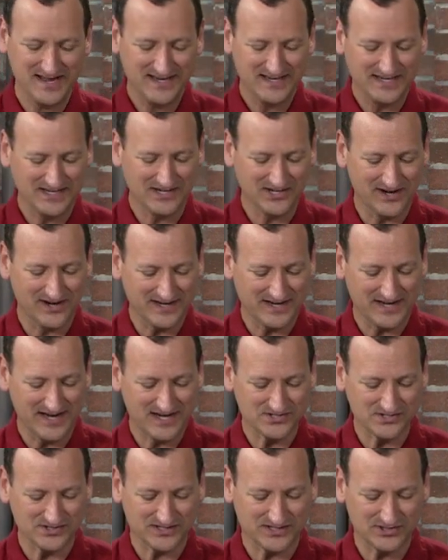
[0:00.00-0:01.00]
Here, I can
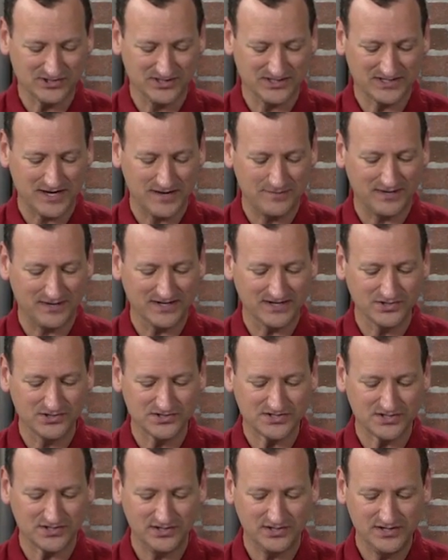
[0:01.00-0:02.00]
actually click on my
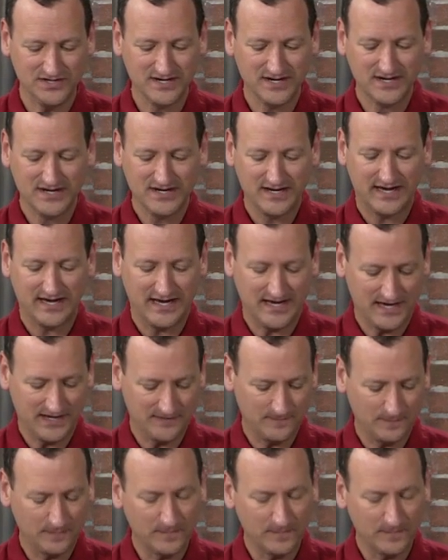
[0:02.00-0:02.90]
user. And